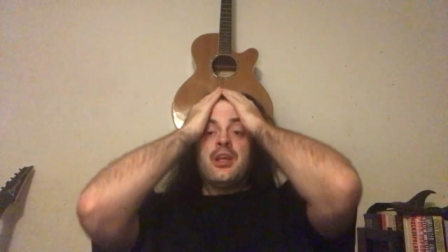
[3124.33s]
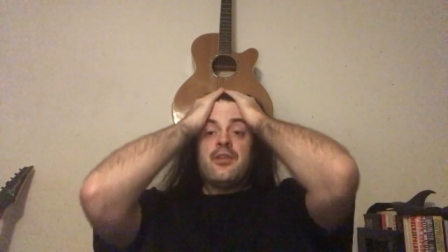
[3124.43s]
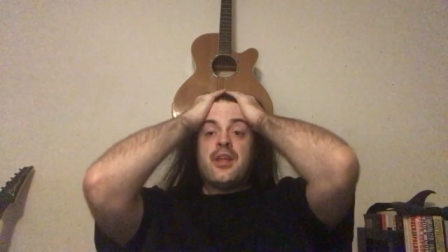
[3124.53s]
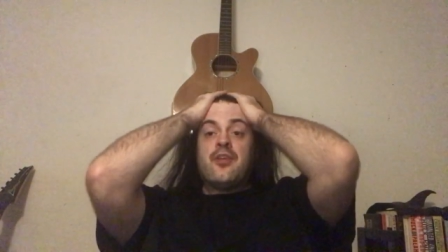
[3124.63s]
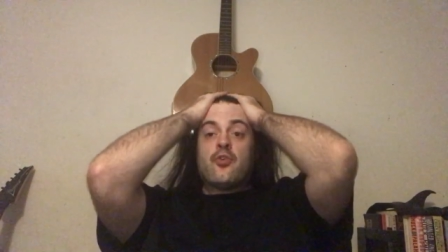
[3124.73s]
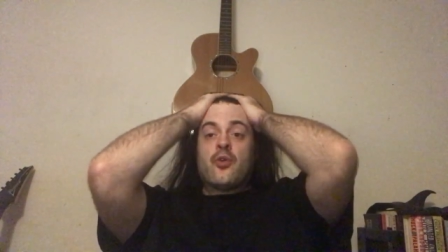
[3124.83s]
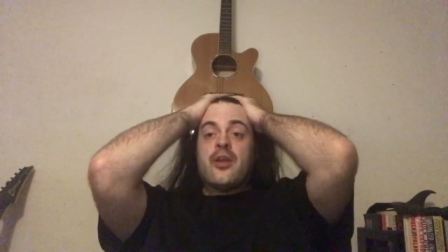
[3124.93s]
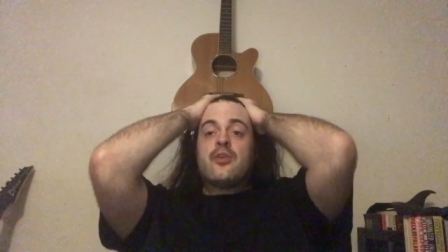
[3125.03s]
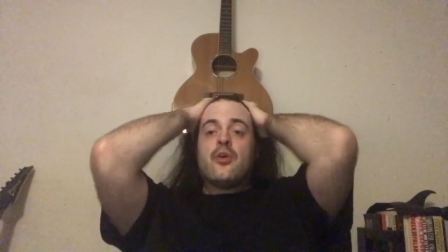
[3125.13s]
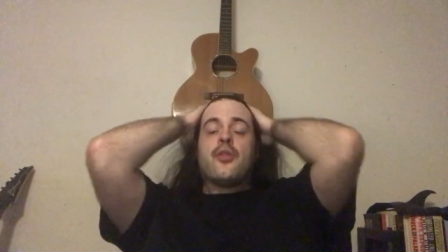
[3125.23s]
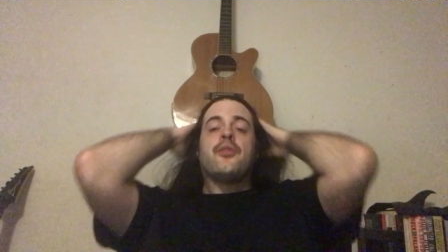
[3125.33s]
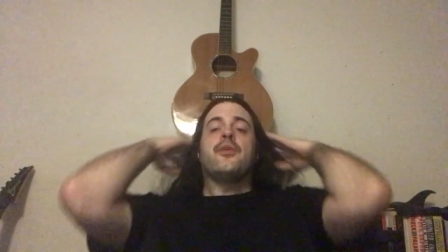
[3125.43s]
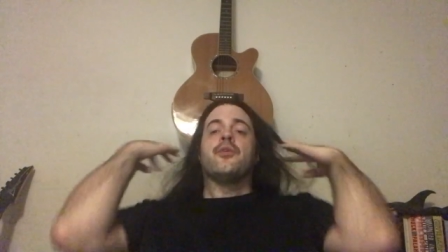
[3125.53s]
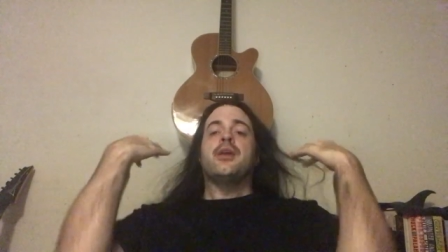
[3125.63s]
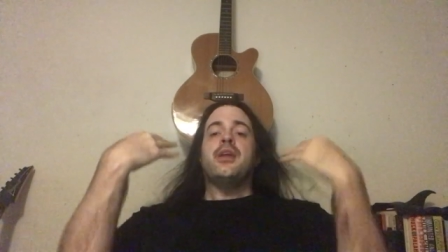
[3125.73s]
the critical
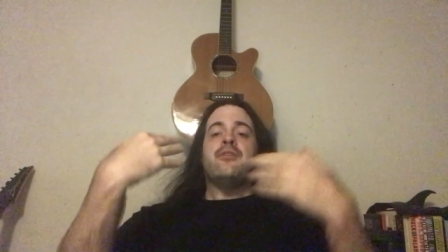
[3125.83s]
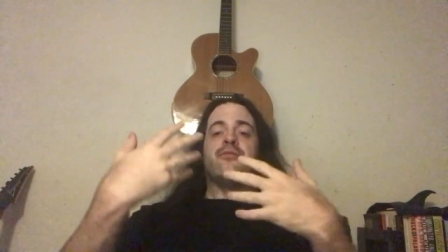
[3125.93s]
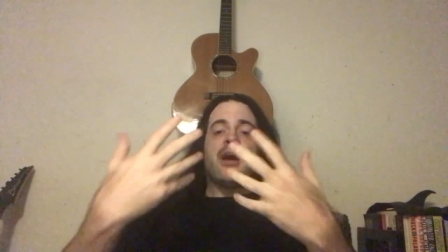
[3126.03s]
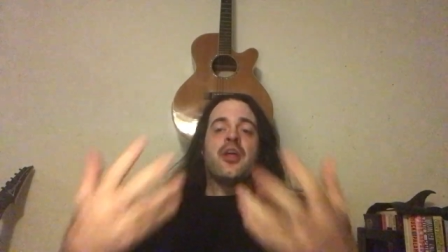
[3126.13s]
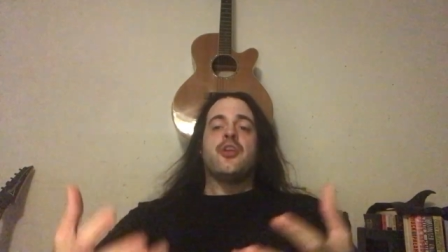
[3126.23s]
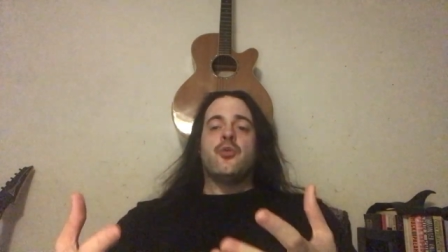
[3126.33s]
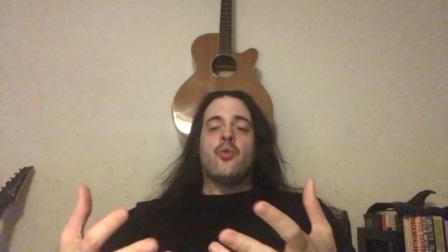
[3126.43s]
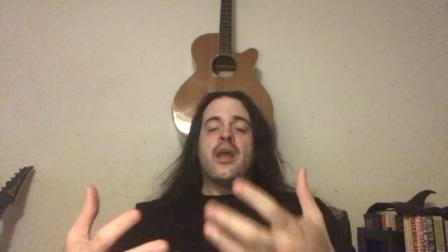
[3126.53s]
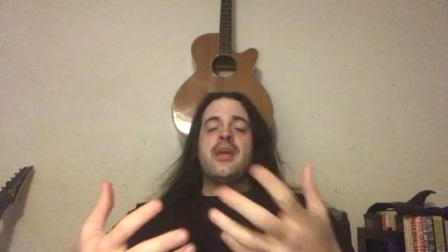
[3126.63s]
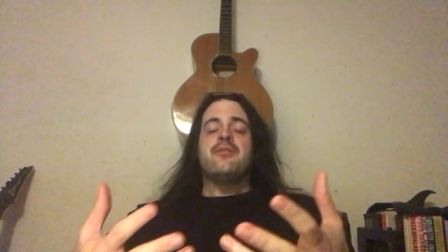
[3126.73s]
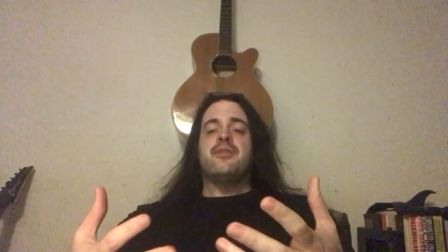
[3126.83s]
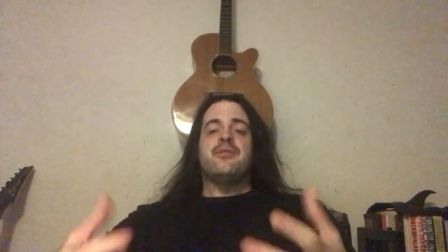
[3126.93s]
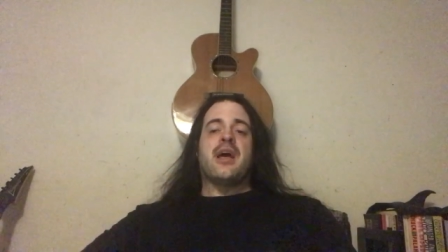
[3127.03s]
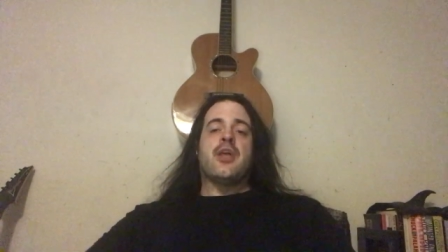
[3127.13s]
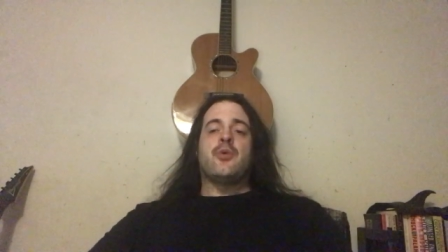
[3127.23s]
theory evalu- way of
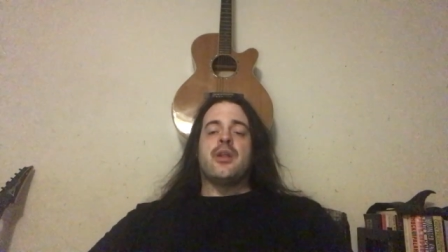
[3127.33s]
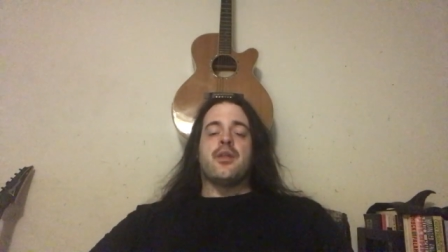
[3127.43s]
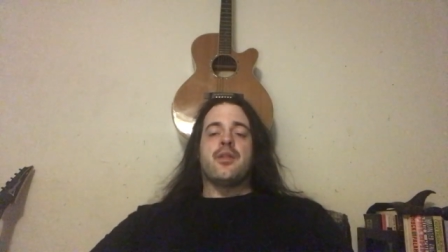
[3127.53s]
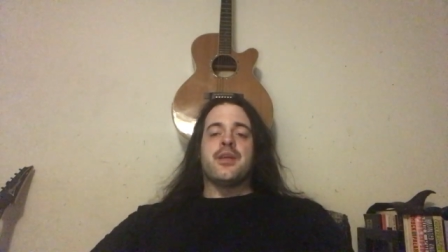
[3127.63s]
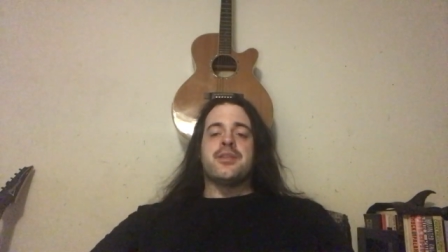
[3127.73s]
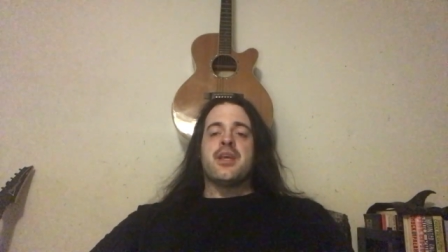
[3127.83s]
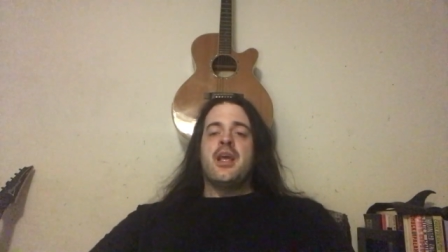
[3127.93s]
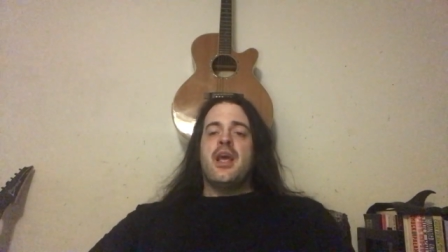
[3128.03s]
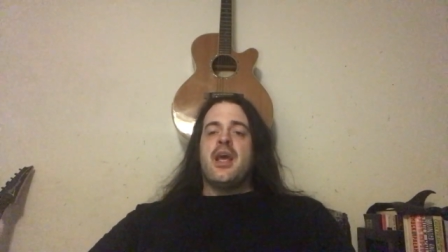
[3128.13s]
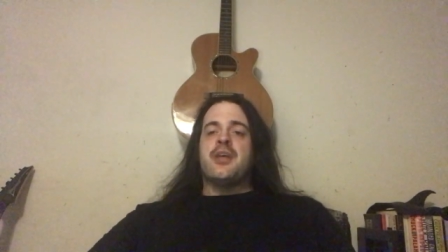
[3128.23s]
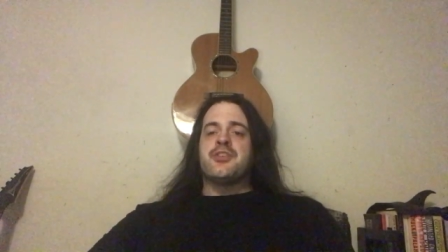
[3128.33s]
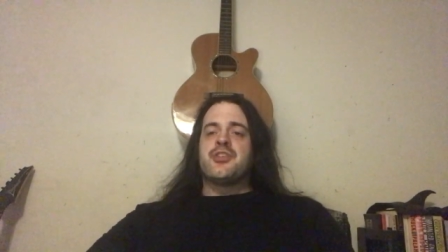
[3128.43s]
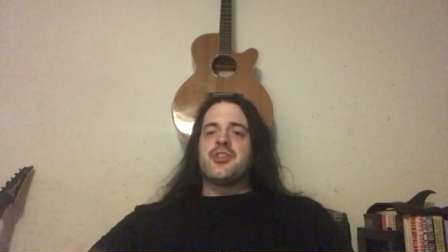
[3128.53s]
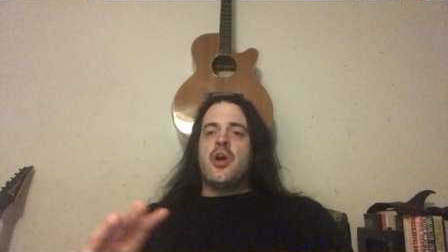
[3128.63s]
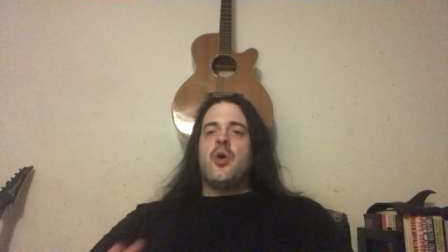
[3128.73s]
evaluating things has
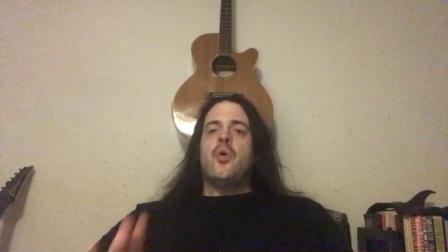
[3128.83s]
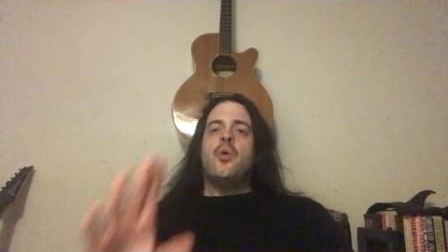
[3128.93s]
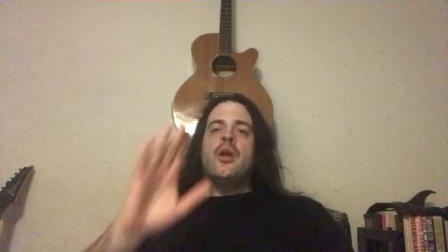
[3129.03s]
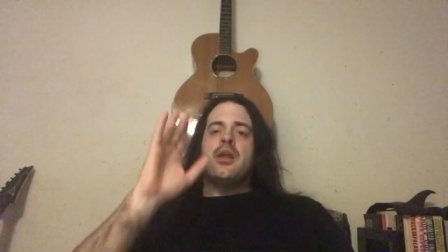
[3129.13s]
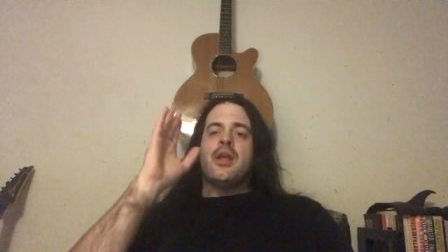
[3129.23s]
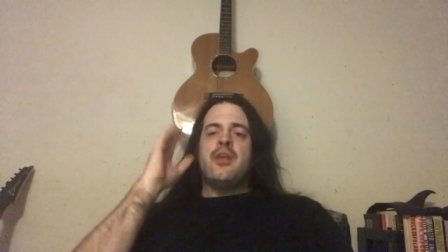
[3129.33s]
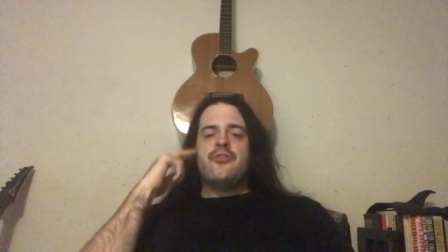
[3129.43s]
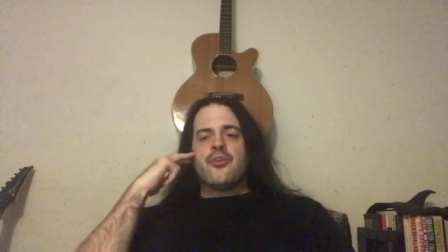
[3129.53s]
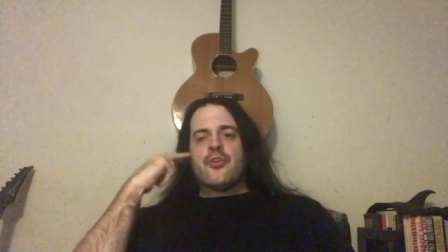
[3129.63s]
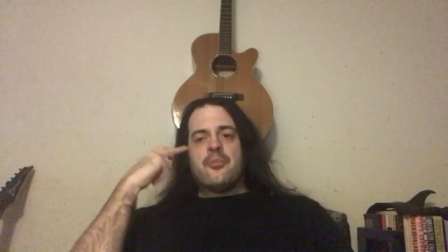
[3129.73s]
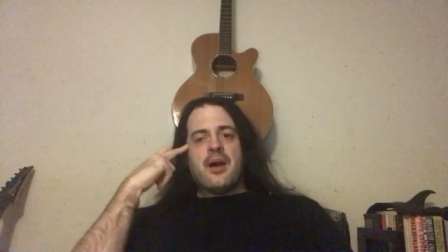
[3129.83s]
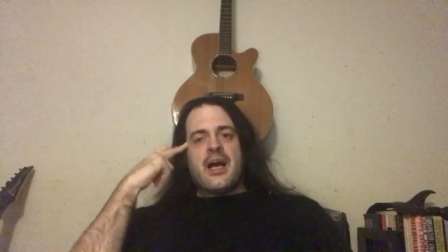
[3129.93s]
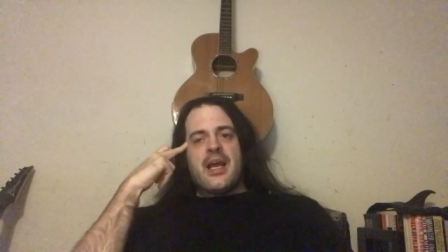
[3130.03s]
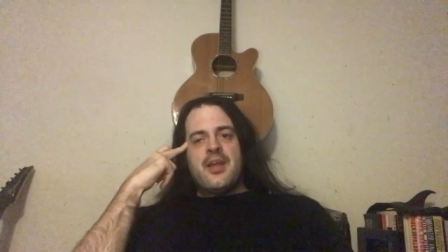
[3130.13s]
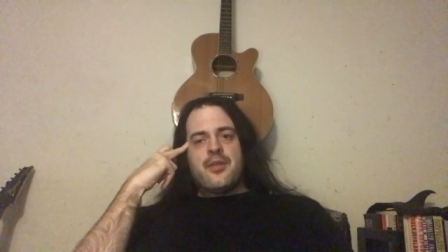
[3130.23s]
so entered
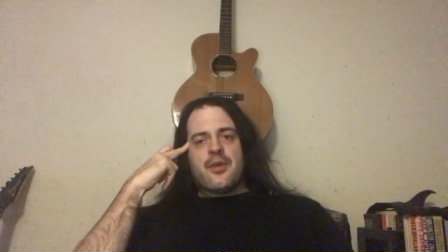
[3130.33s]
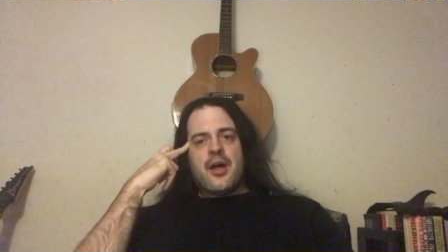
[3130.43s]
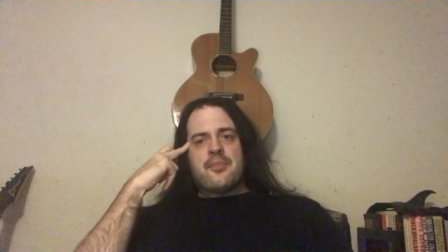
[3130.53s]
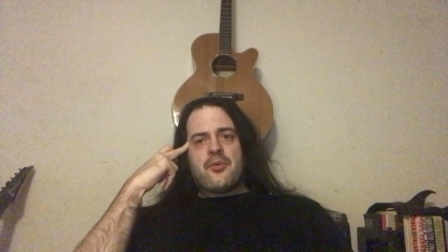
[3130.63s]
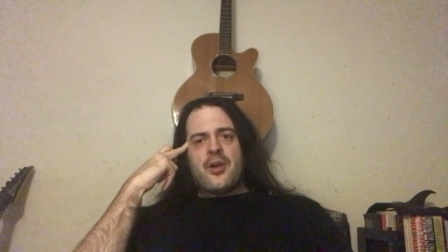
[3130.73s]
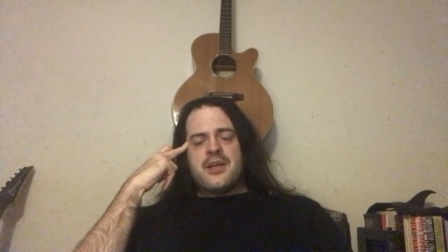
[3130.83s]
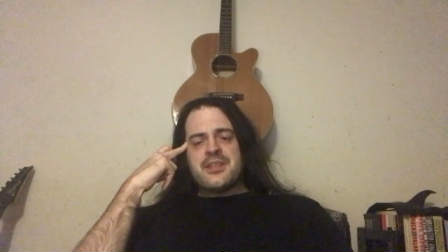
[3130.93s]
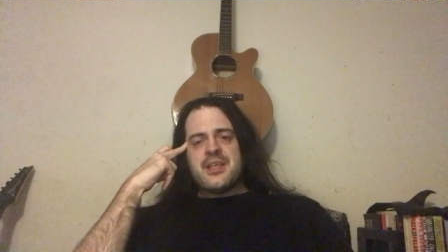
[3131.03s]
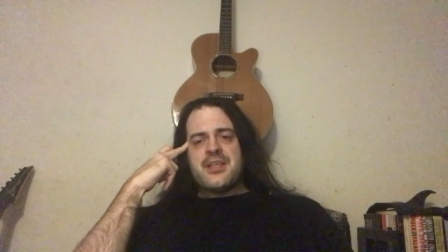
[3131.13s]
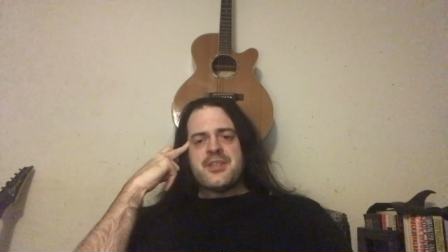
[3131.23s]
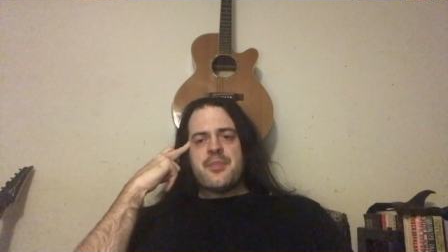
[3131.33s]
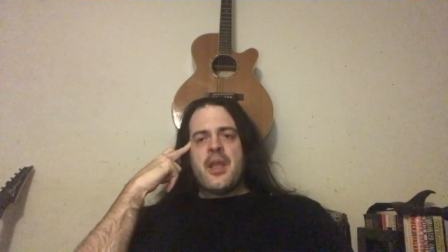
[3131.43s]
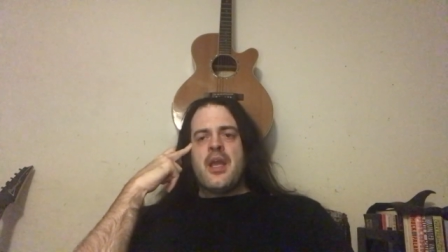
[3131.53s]
my thought process